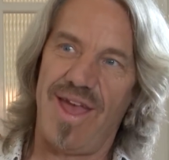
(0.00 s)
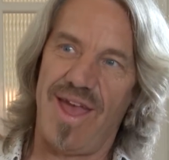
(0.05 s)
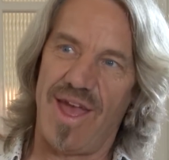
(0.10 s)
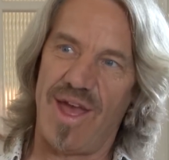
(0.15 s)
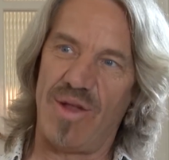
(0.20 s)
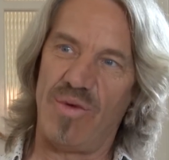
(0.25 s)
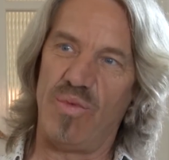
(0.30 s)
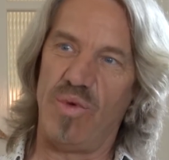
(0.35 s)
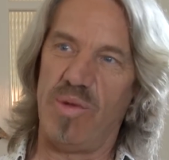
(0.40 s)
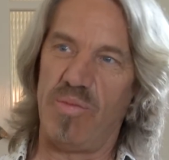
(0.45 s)

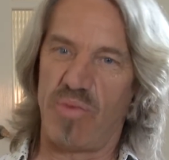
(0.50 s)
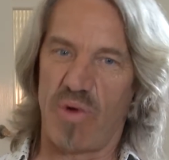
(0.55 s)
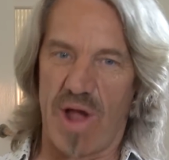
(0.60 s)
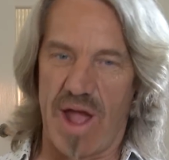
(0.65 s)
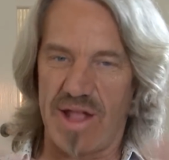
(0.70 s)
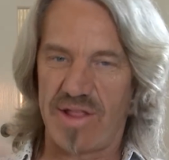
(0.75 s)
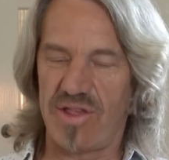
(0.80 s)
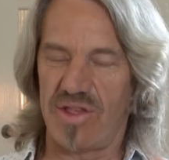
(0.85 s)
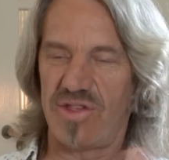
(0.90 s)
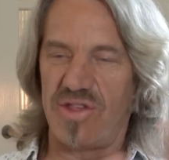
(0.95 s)
And we
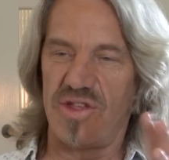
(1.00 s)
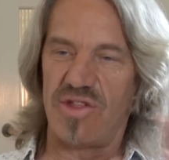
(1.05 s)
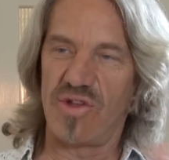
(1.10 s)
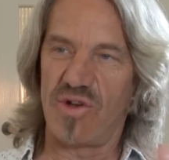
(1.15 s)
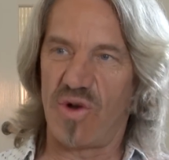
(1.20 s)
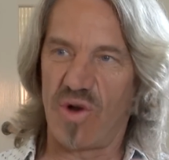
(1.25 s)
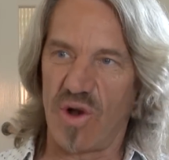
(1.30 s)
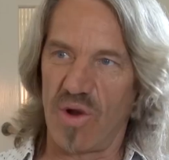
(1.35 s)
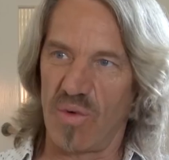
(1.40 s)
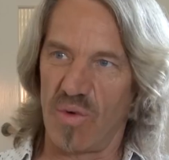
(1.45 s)
practiced in the
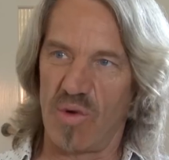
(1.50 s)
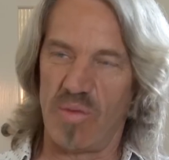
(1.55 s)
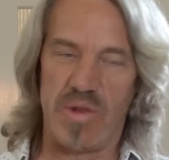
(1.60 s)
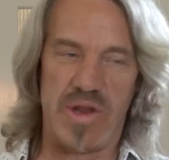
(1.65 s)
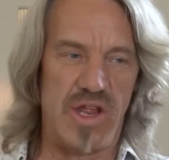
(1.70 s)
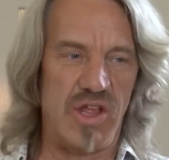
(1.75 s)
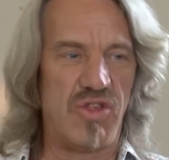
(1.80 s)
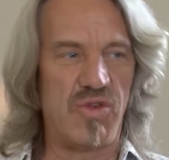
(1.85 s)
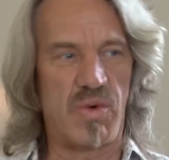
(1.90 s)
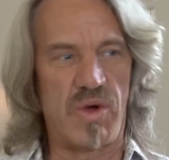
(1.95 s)
courtroom,
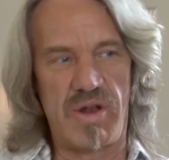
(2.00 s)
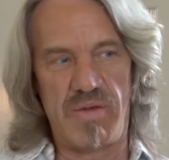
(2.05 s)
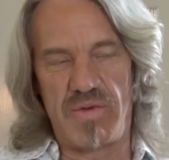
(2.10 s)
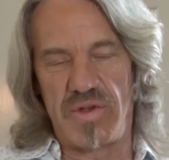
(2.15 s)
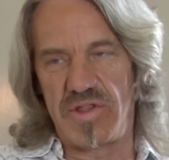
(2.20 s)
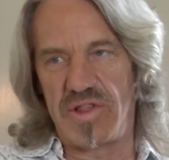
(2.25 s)
and each one of